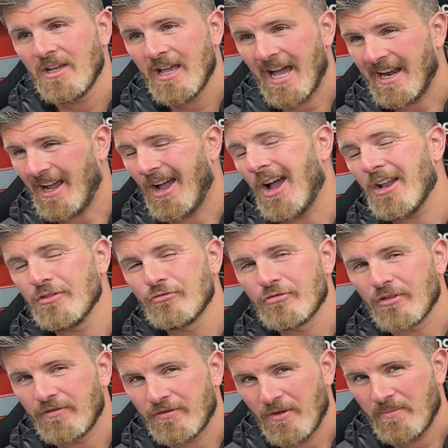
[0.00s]
and
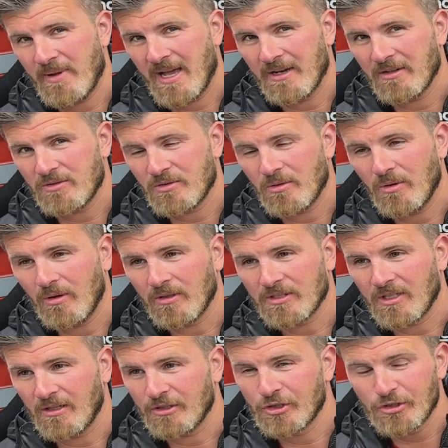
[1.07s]
100 foot-pound of torque.
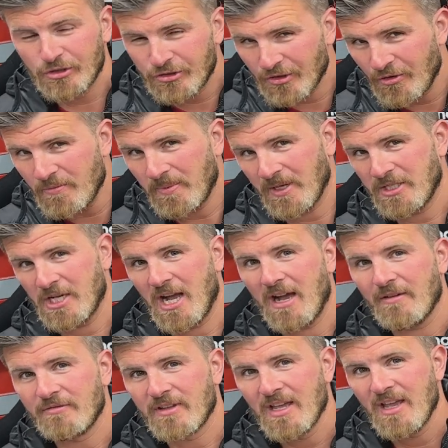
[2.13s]
So I was super
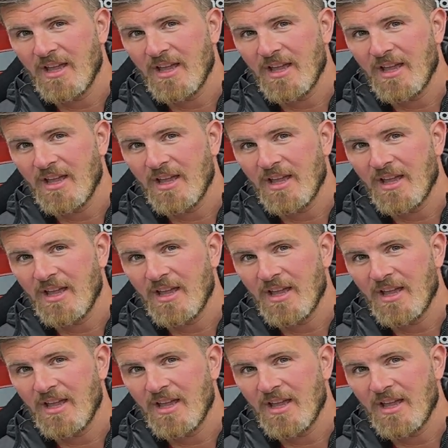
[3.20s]
chuffed